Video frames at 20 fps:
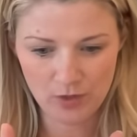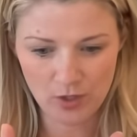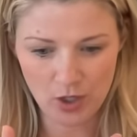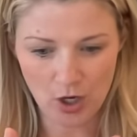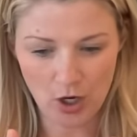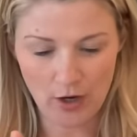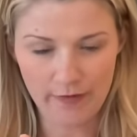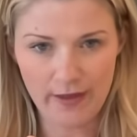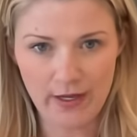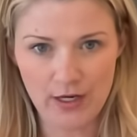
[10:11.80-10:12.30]

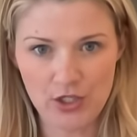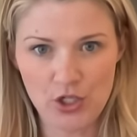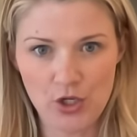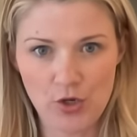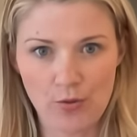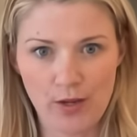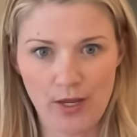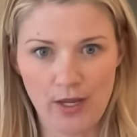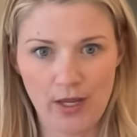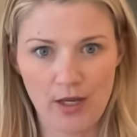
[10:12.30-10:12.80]
are they
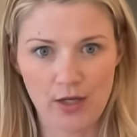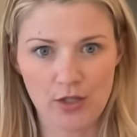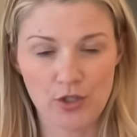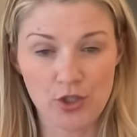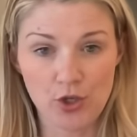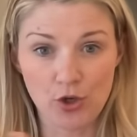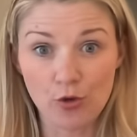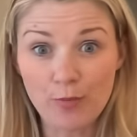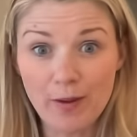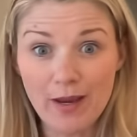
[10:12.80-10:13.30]
doing
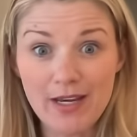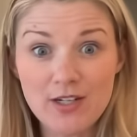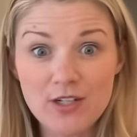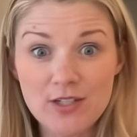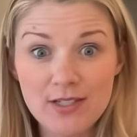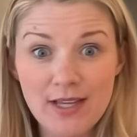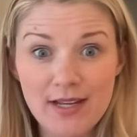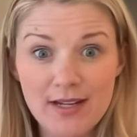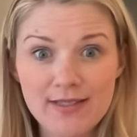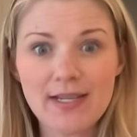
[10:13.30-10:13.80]
two
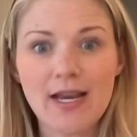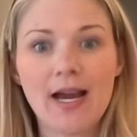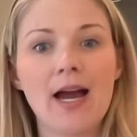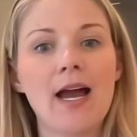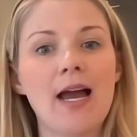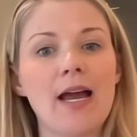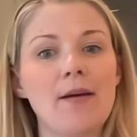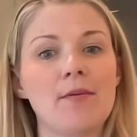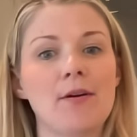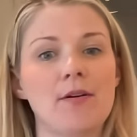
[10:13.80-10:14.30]
pages at a
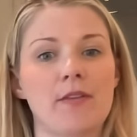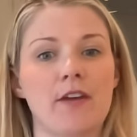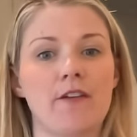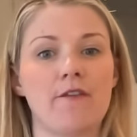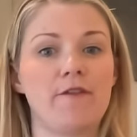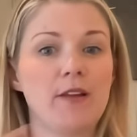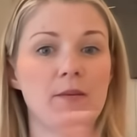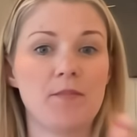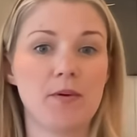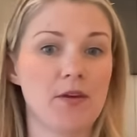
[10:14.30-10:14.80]
time? Are they
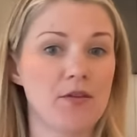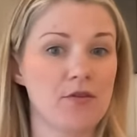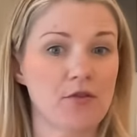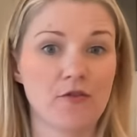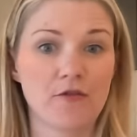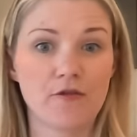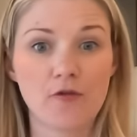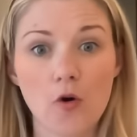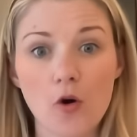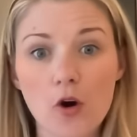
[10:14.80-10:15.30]
flipping through
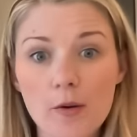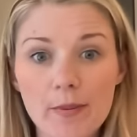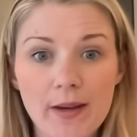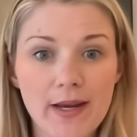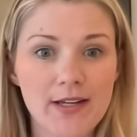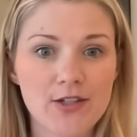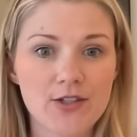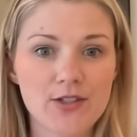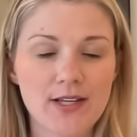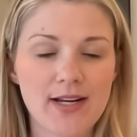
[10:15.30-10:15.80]
four
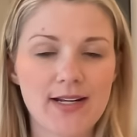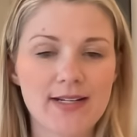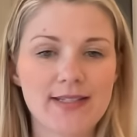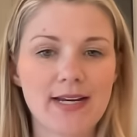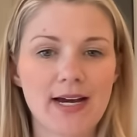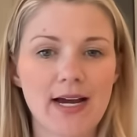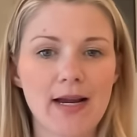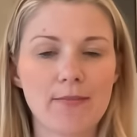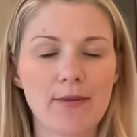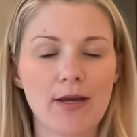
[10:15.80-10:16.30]
pages at a
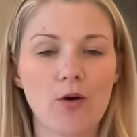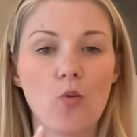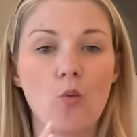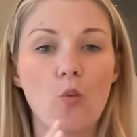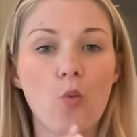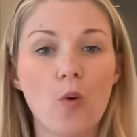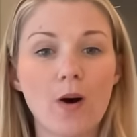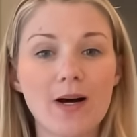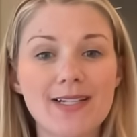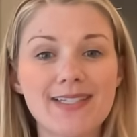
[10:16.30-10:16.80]
time? Like,
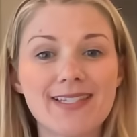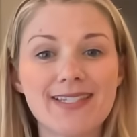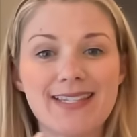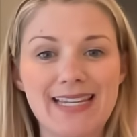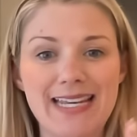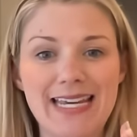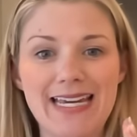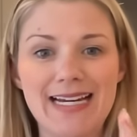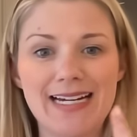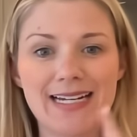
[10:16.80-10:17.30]
what's
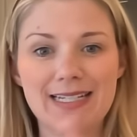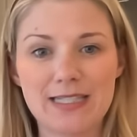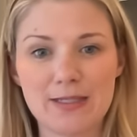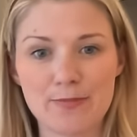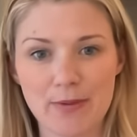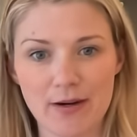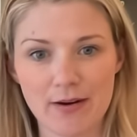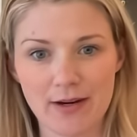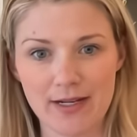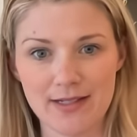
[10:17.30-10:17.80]
the
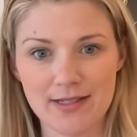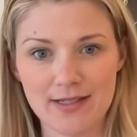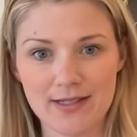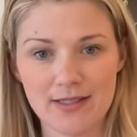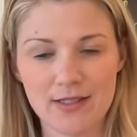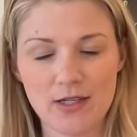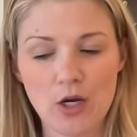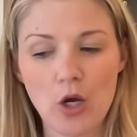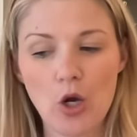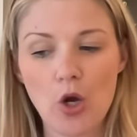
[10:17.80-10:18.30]

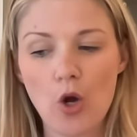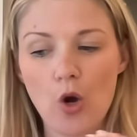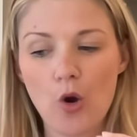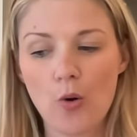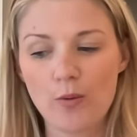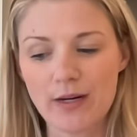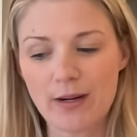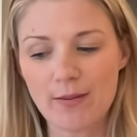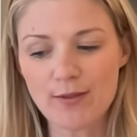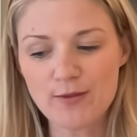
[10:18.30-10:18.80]
experience?
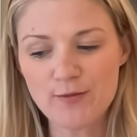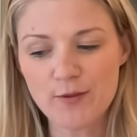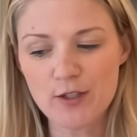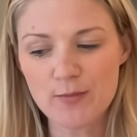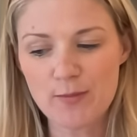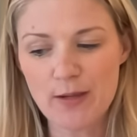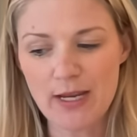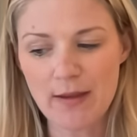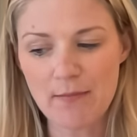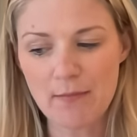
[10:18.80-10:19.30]
When I was
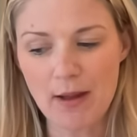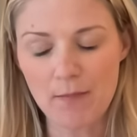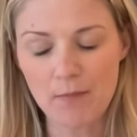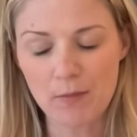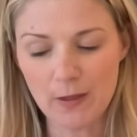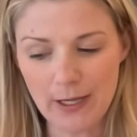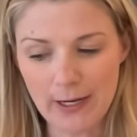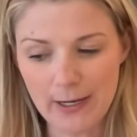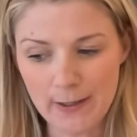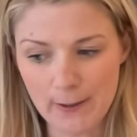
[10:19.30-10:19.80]
first making my
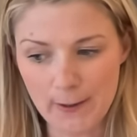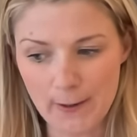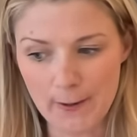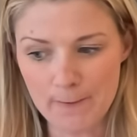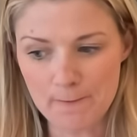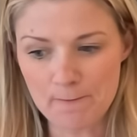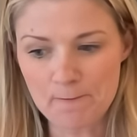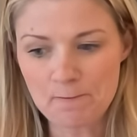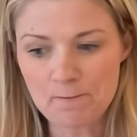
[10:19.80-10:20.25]
planner,